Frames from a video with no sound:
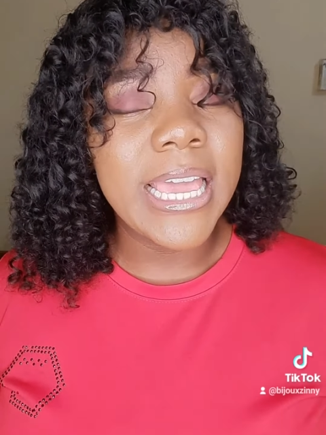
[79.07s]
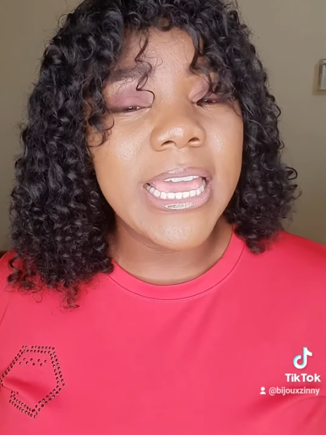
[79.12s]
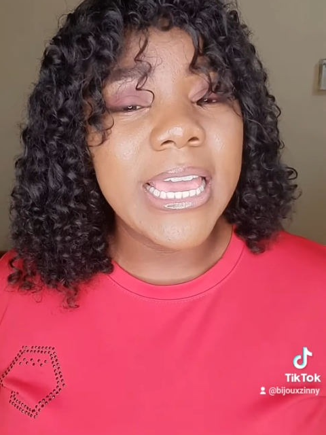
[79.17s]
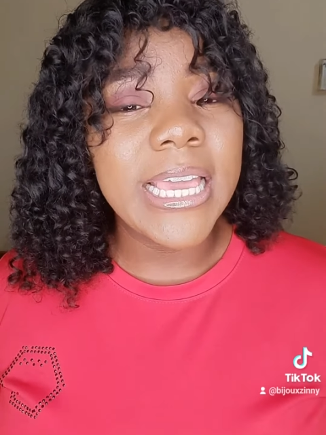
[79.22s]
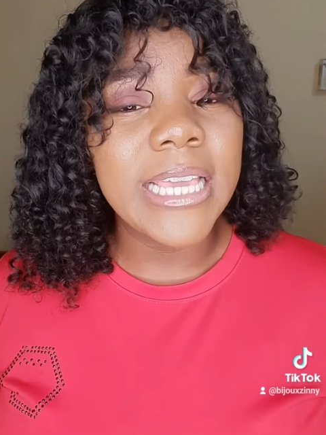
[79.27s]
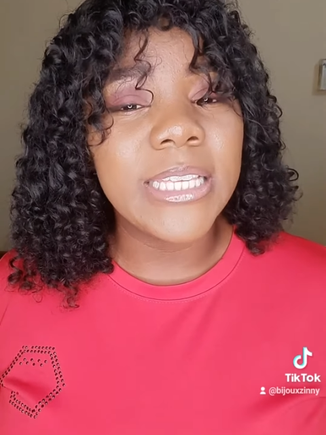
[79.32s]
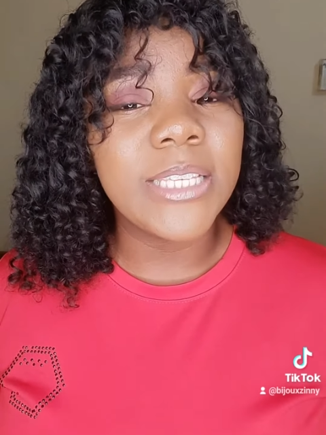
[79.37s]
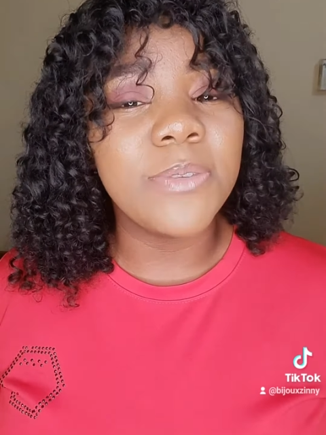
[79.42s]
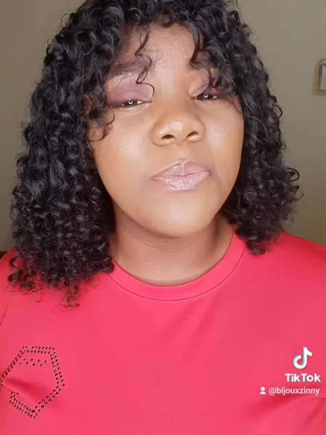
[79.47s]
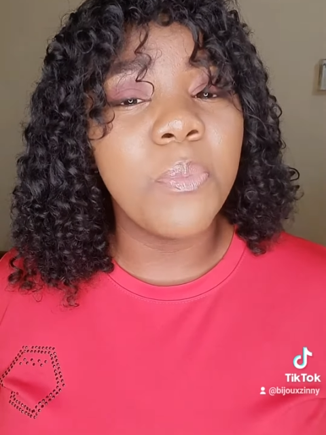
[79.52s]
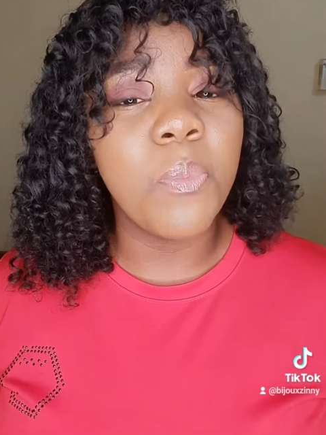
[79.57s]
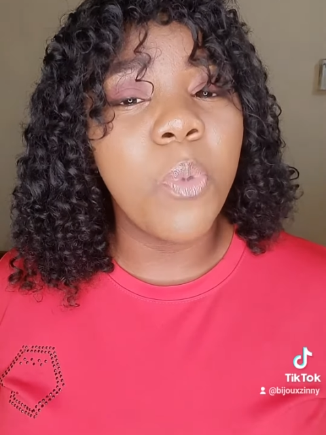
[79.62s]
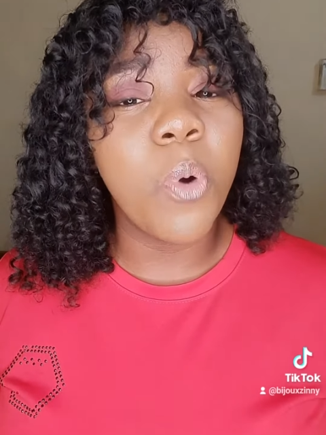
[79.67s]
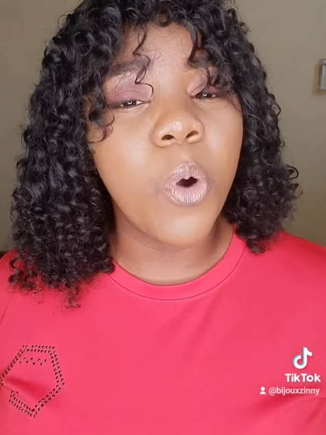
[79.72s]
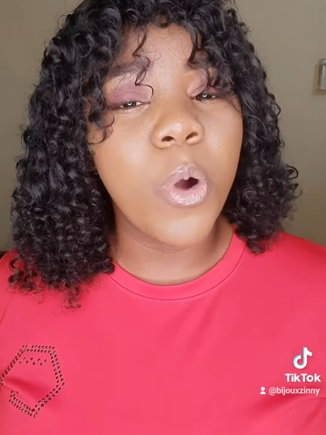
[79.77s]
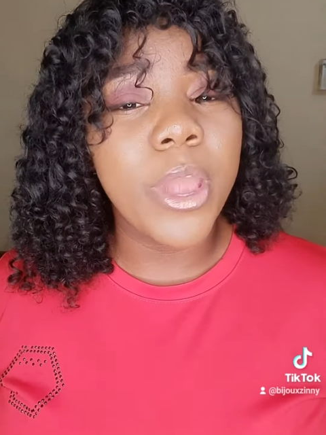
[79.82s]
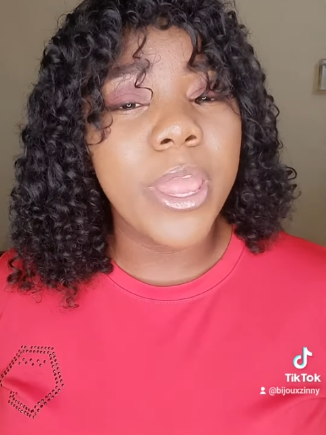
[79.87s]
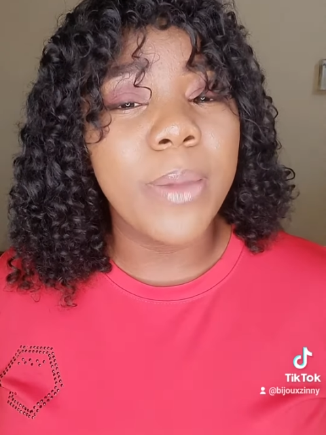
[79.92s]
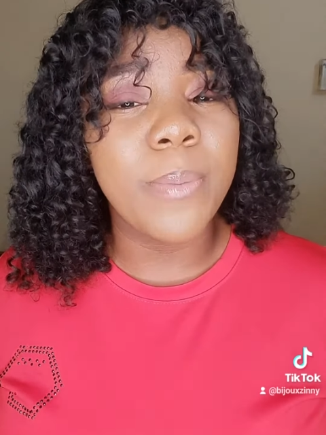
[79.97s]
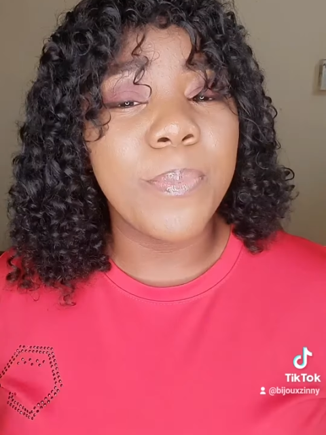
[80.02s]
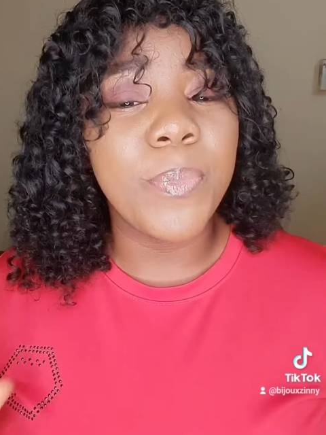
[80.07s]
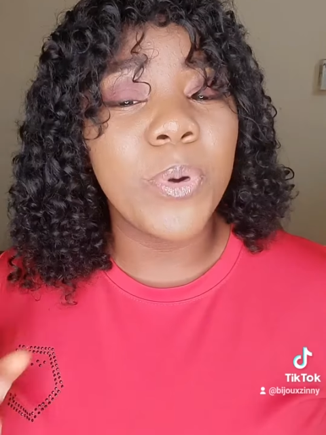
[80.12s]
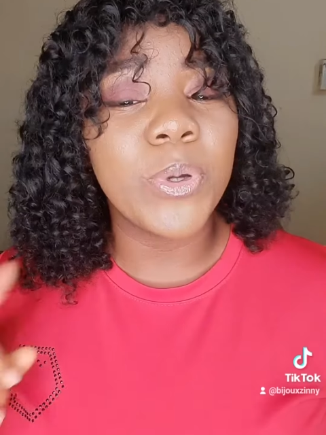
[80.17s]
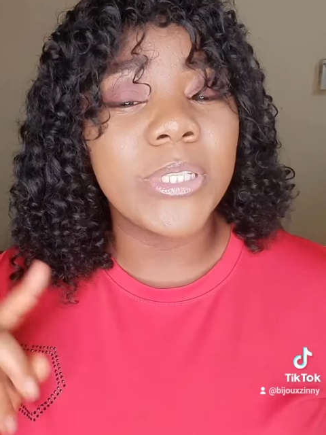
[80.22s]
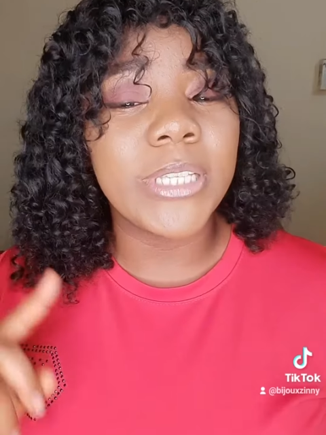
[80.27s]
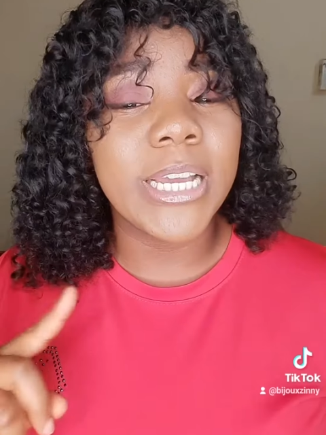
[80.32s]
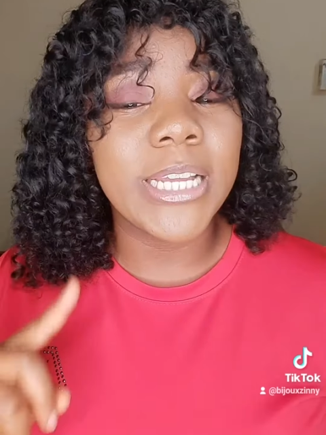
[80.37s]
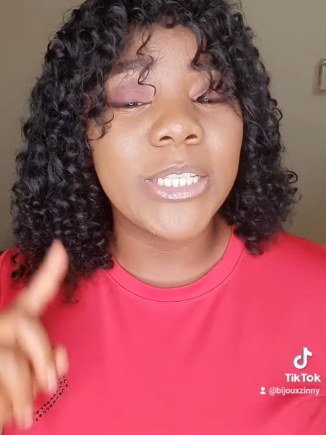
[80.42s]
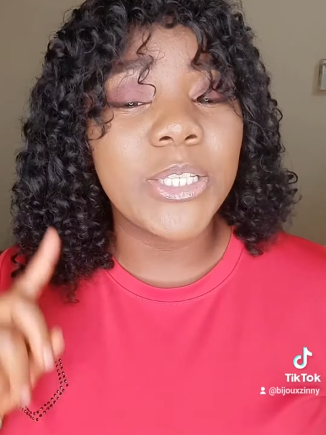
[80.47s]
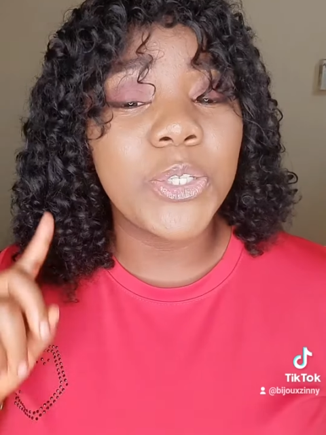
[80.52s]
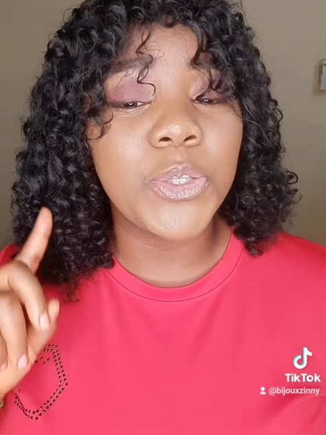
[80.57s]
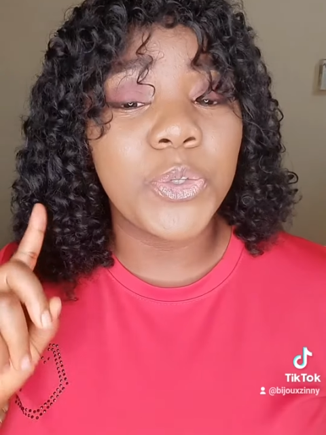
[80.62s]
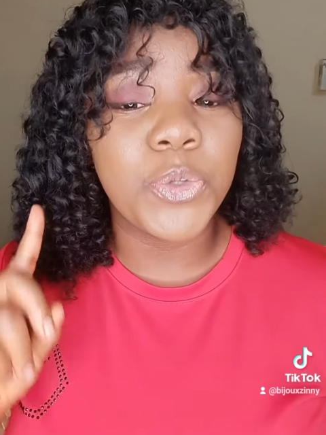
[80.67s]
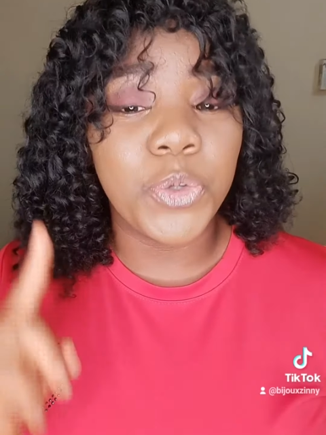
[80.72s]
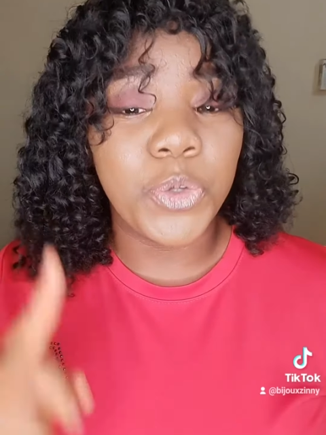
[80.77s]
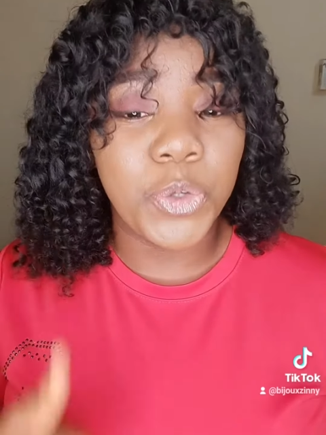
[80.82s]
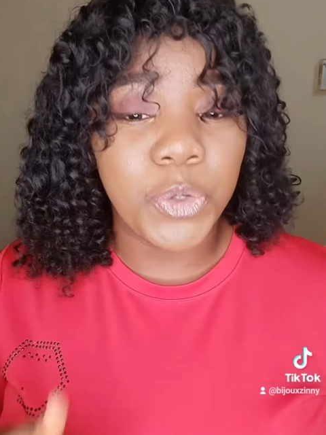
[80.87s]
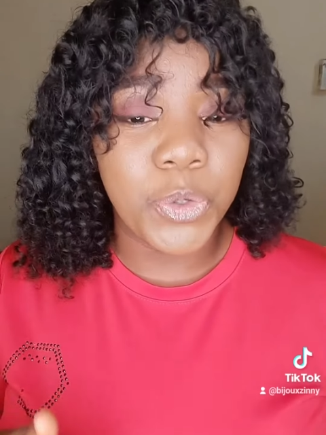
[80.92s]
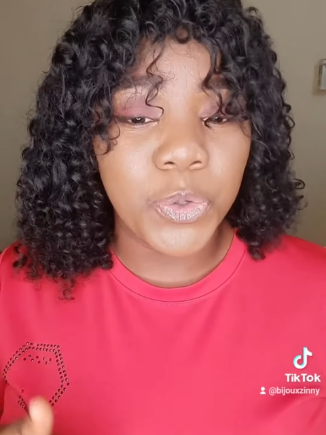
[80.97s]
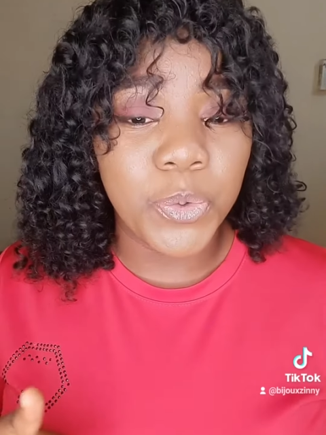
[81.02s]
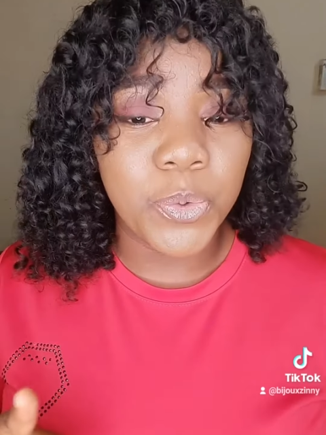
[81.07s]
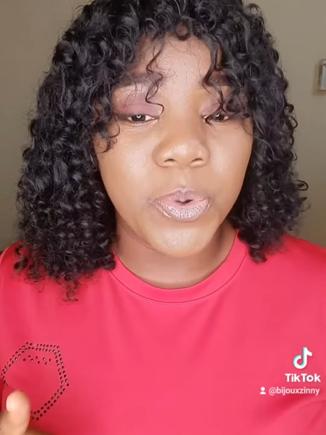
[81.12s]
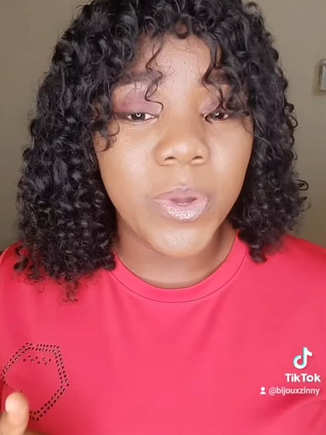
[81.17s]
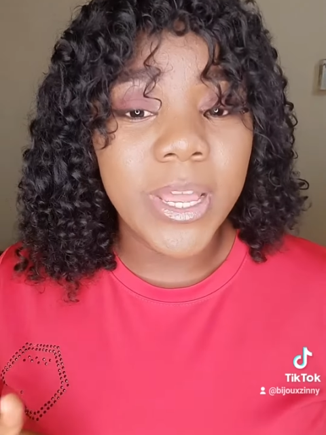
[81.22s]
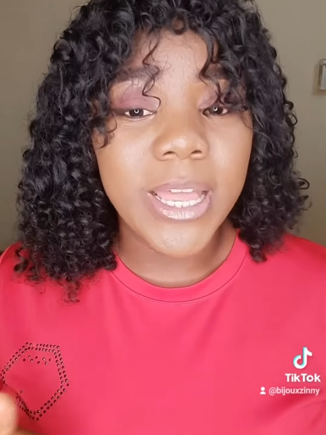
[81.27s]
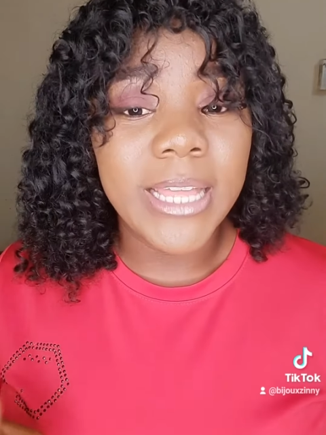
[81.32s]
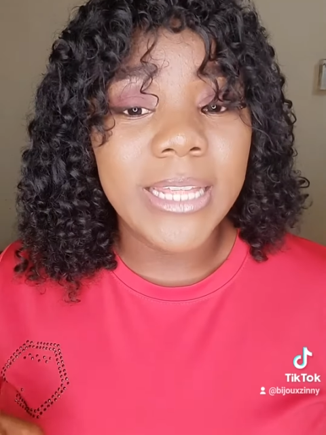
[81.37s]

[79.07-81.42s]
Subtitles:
is more important to you